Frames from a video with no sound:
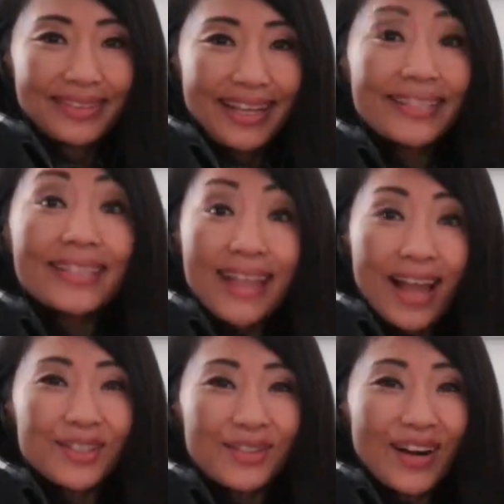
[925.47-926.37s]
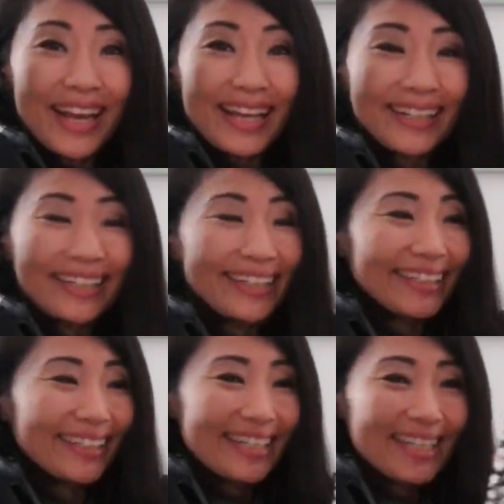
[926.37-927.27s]
It's nice, right?
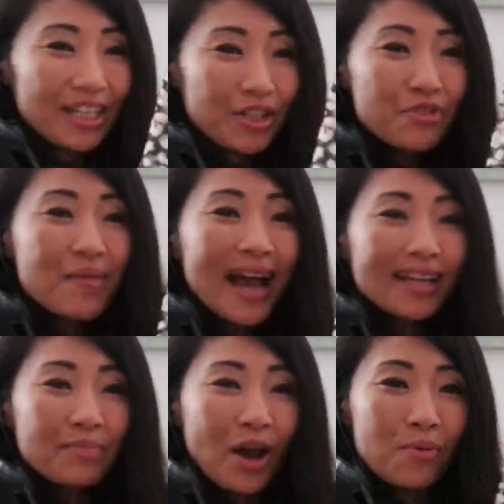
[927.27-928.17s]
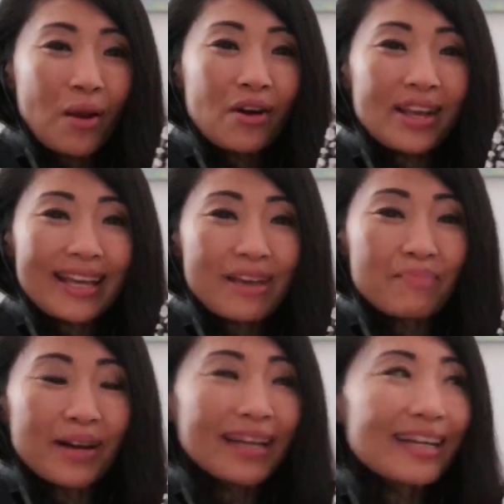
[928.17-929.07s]
Too bad I'm not wearing it,
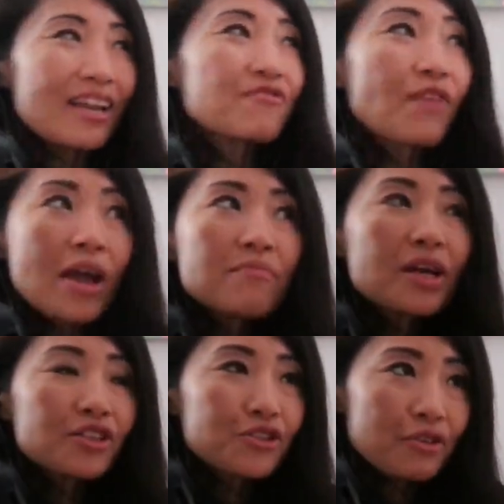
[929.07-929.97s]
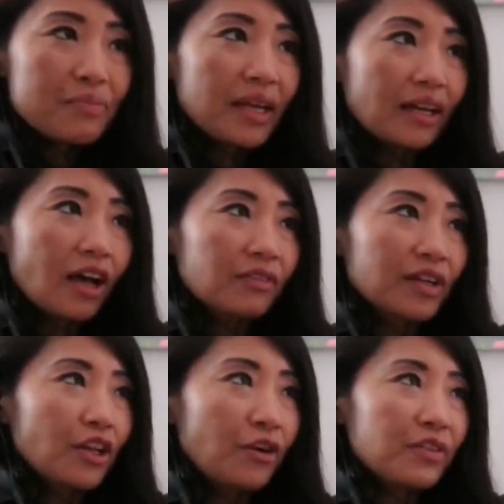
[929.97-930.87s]
but if I'm streaming a lot of
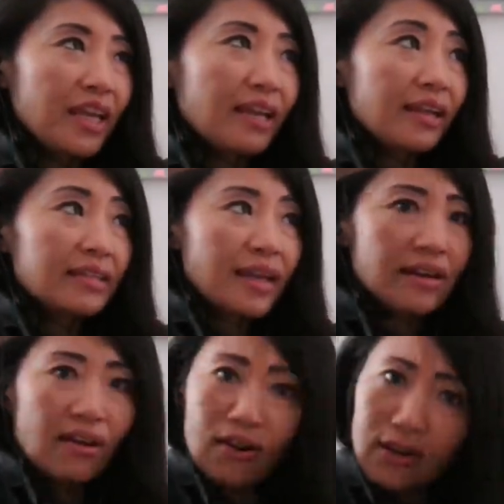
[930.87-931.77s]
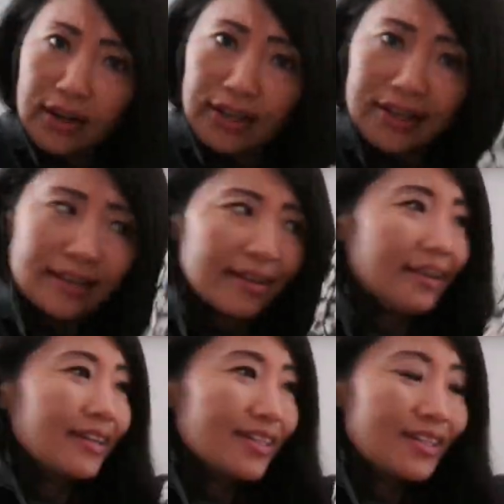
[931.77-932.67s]
clothing, it's kind of hard
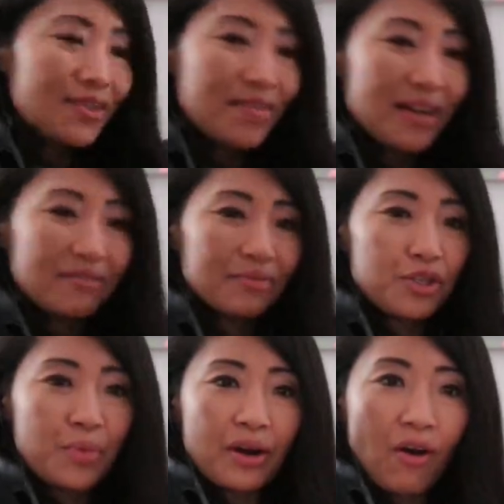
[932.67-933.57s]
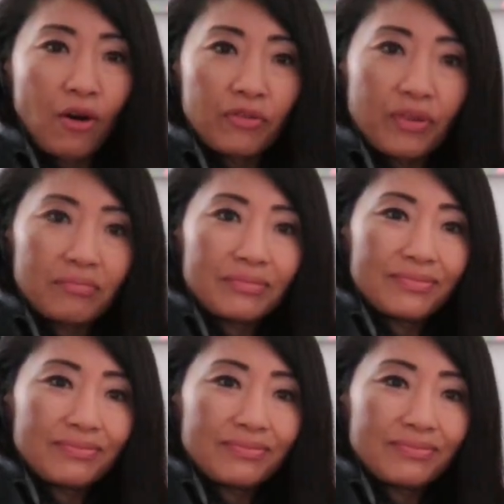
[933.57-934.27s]
to wear all of them.